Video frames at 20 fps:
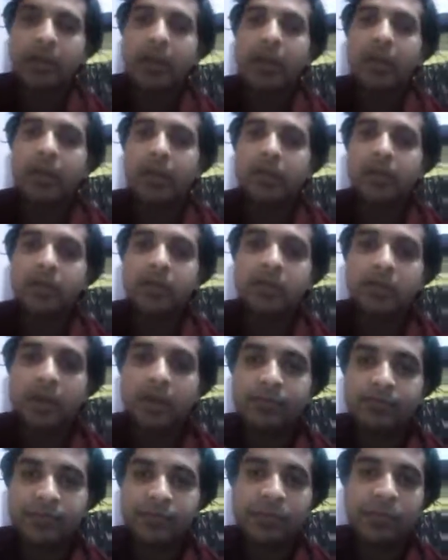and uh,
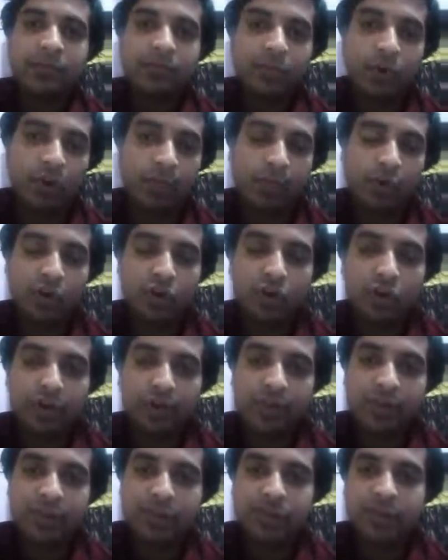after their proper
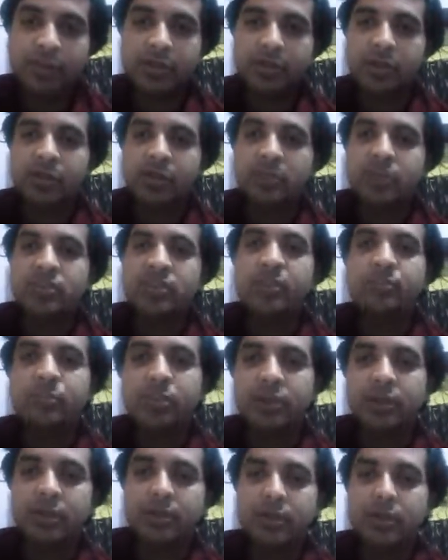coordination the
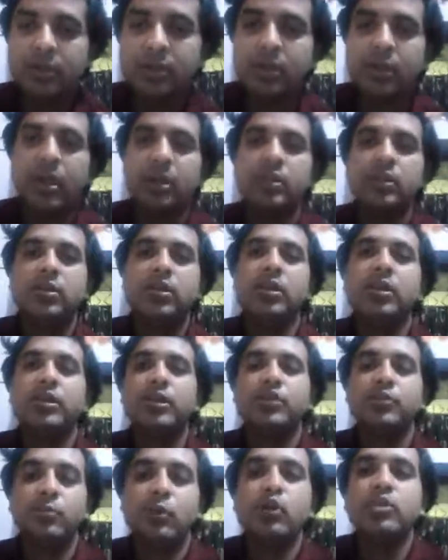something uh, yeah the
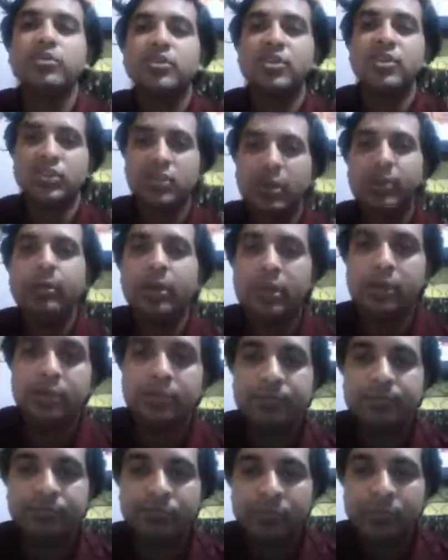response is given
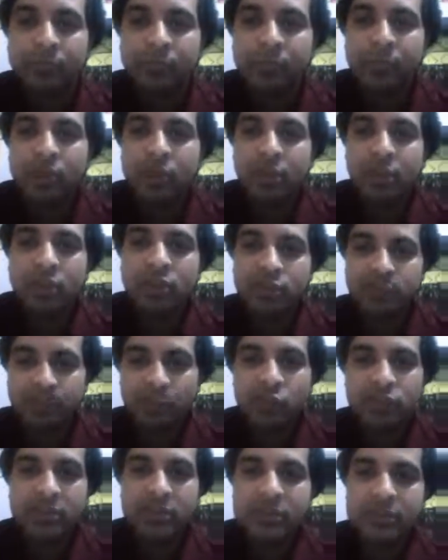the
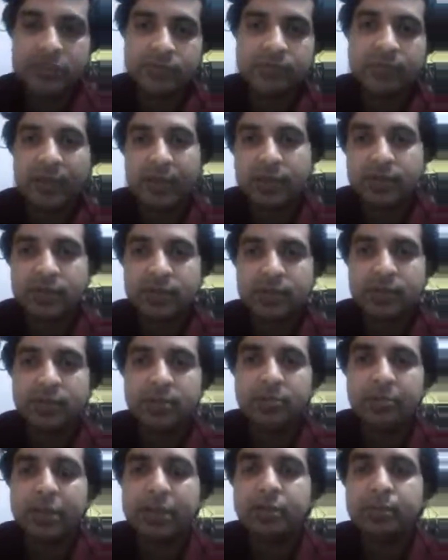response is felt
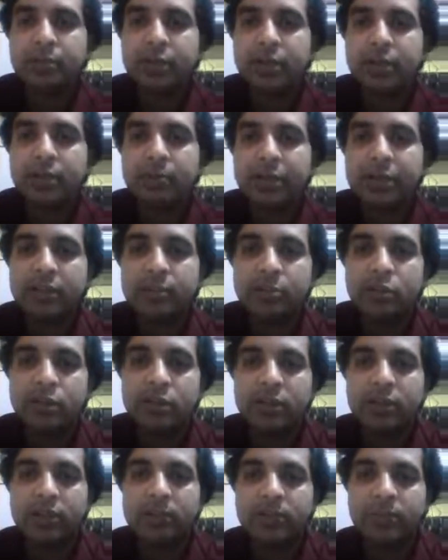by the brain by the
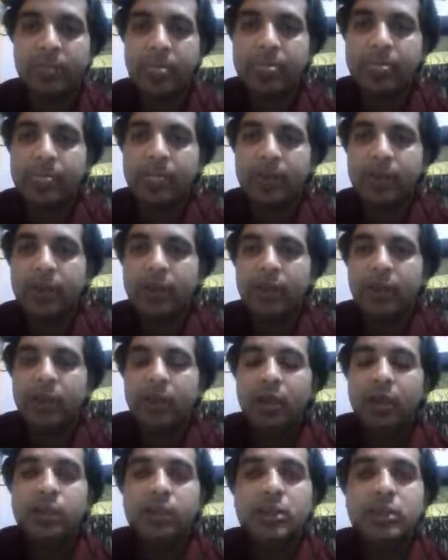body
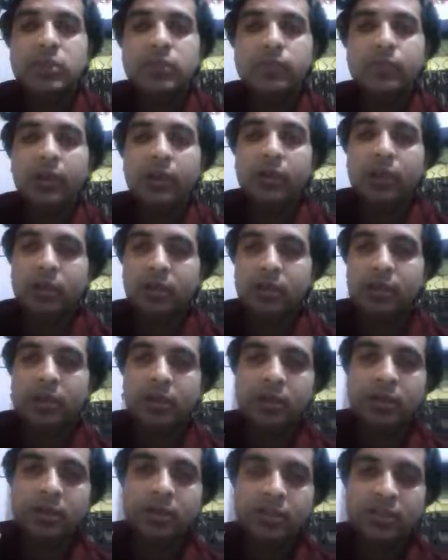in this way
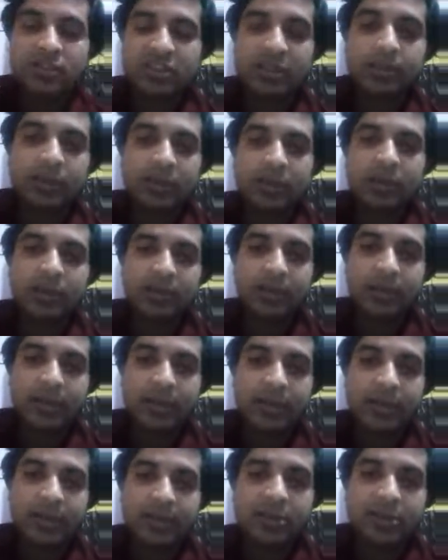uh, the similarly the
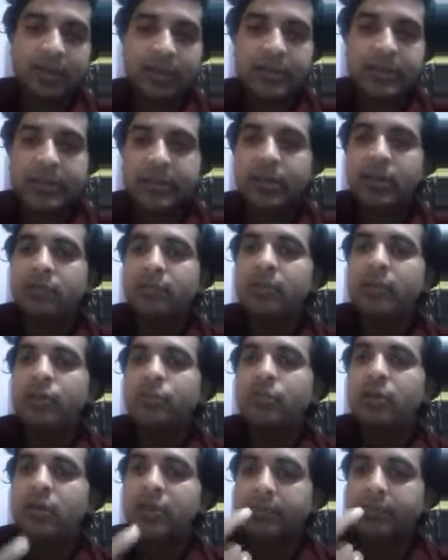condition is there when
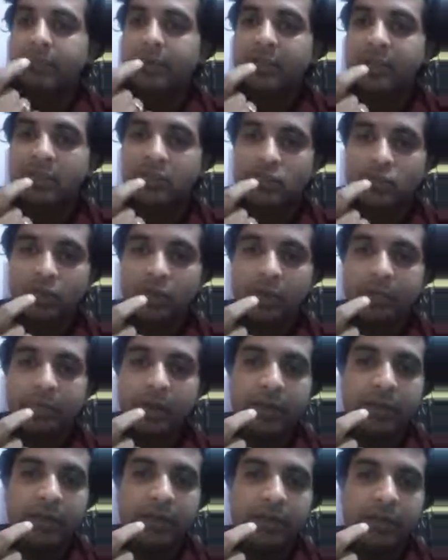you are keeping the sugar
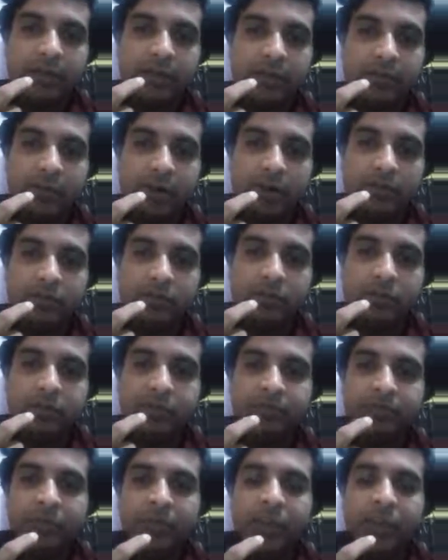particle in the mouth